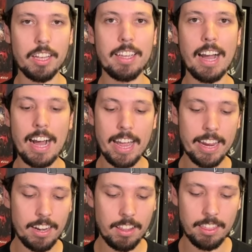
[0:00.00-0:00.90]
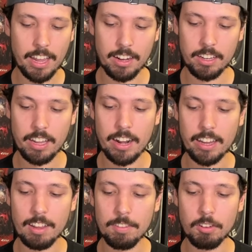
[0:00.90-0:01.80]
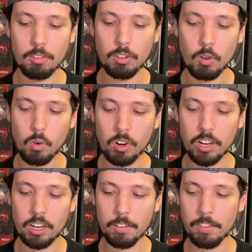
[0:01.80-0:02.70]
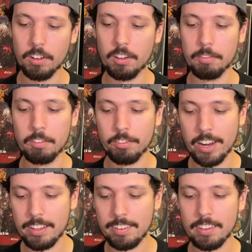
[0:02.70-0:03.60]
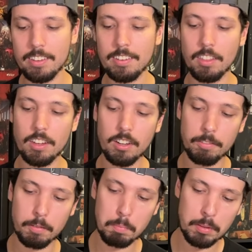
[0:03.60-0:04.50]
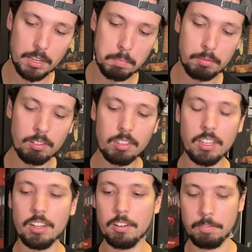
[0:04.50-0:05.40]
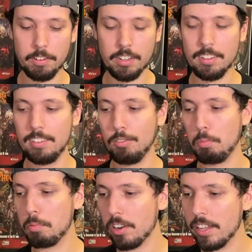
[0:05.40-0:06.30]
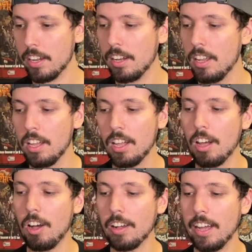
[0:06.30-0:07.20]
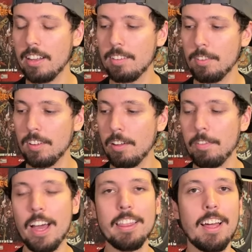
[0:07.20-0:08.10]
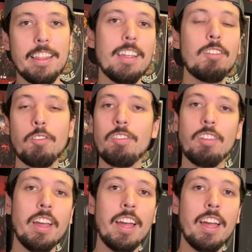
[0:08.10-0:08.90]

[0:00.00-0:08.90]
guide that kind of gives you lore of the different races, of the different people, the different spren, all kinds of stuff. I thought this was,